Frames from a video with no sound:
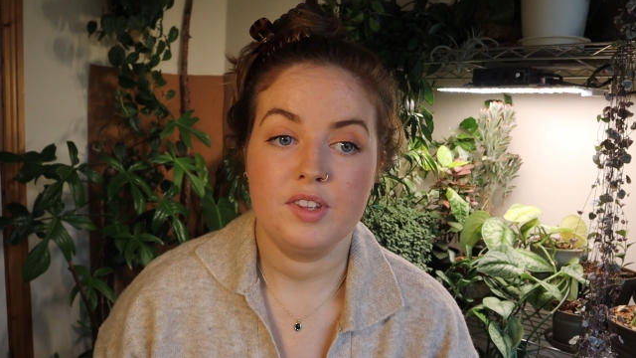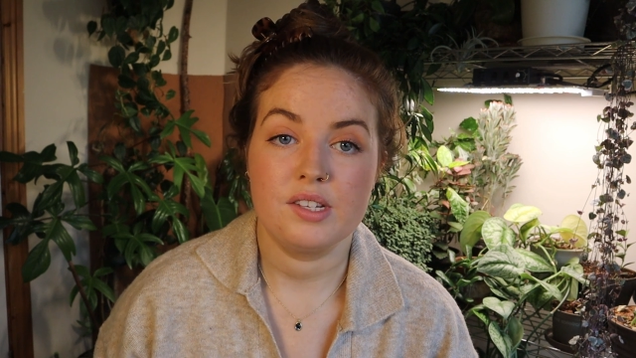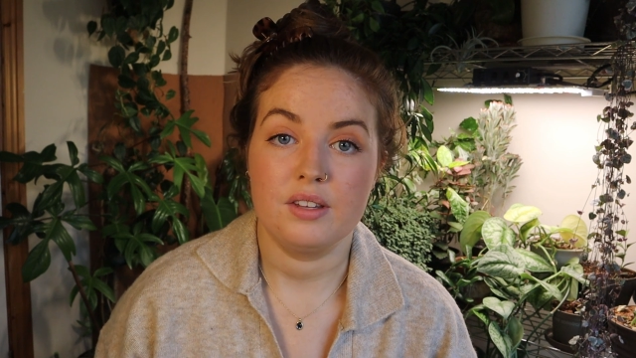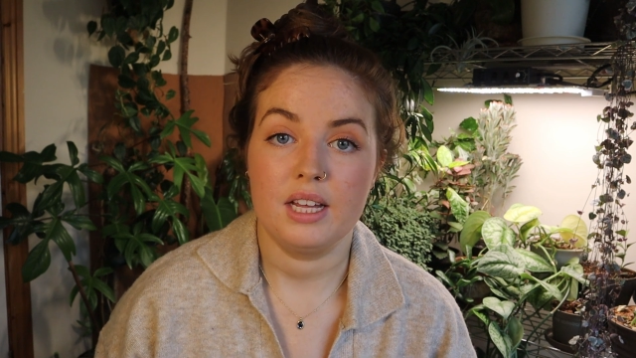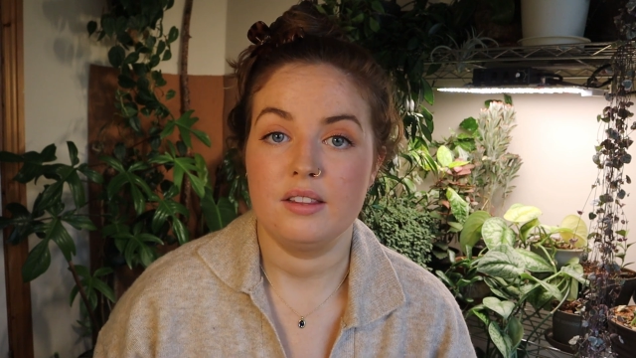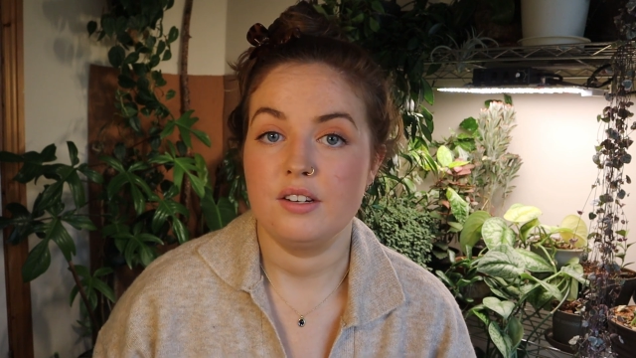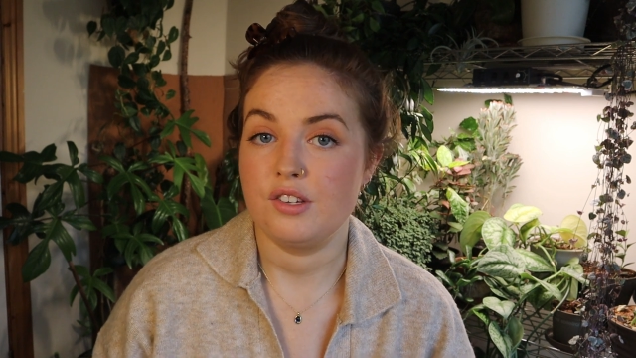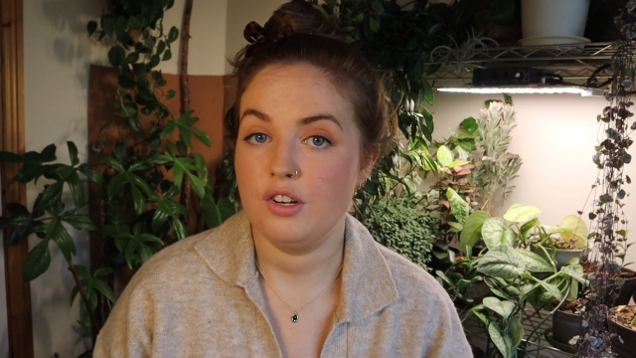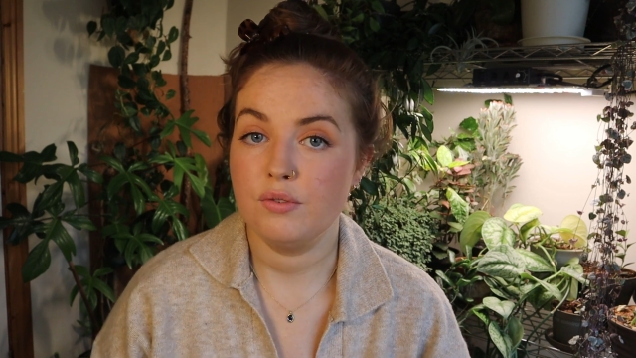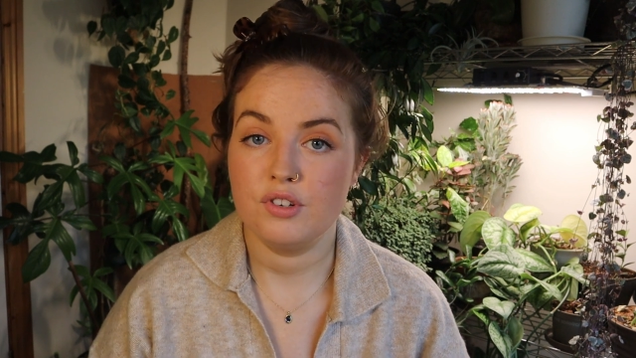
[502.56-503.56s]
so that
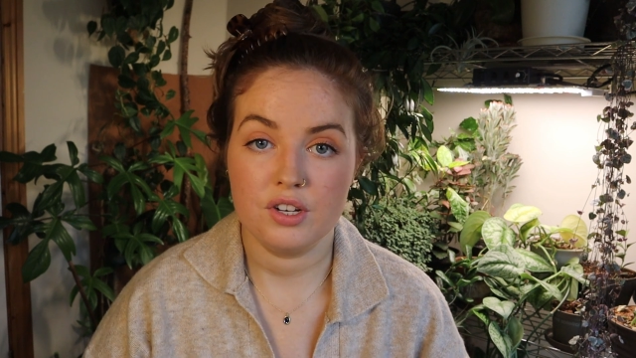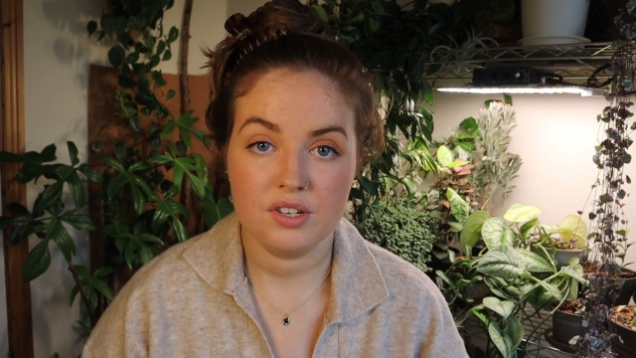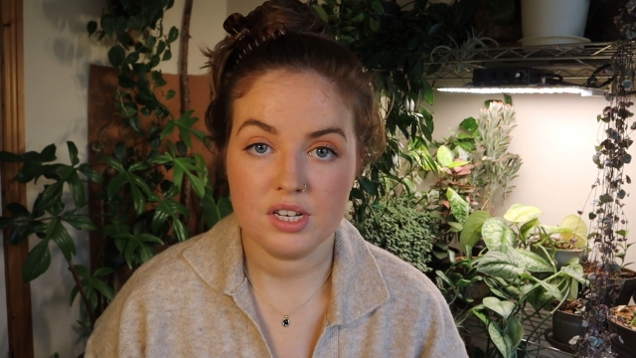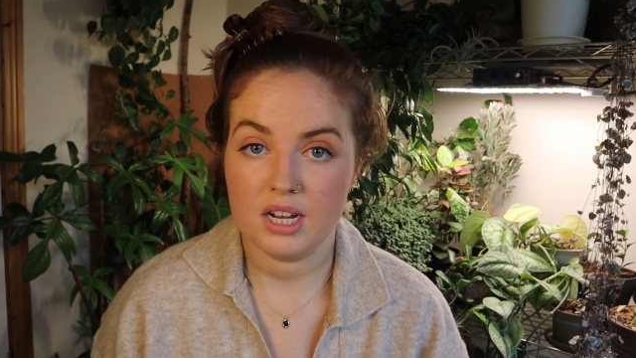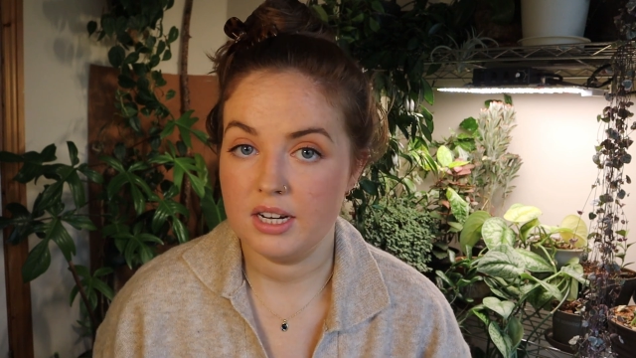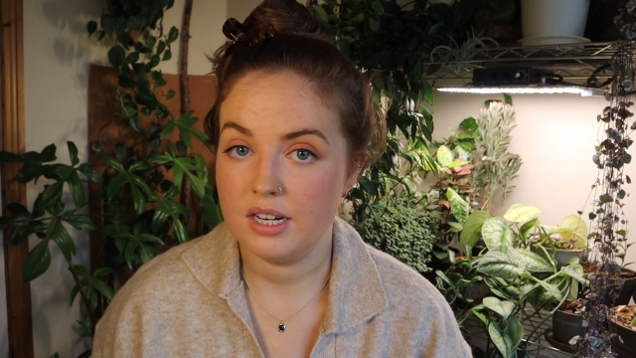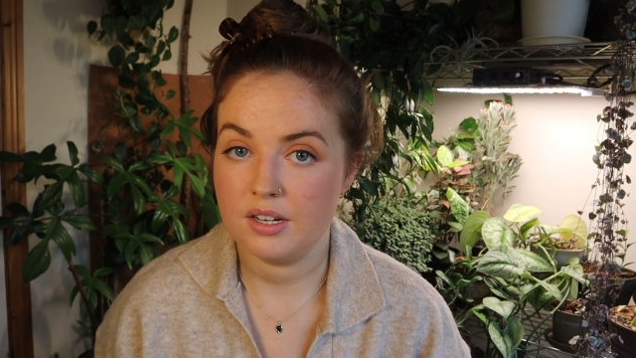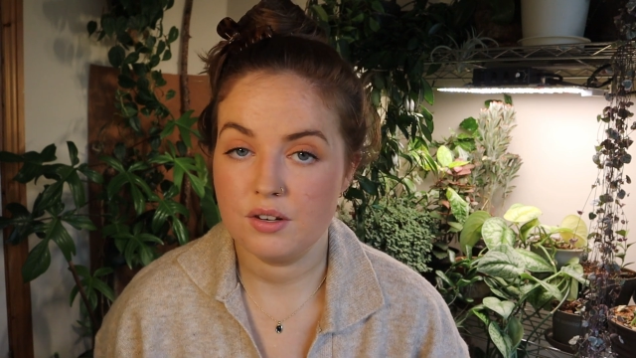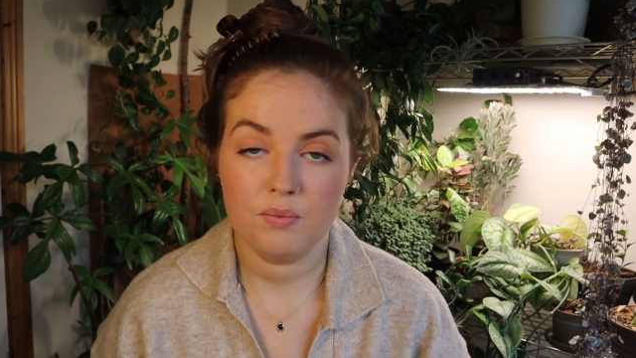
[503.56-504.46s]
there's no dust on it.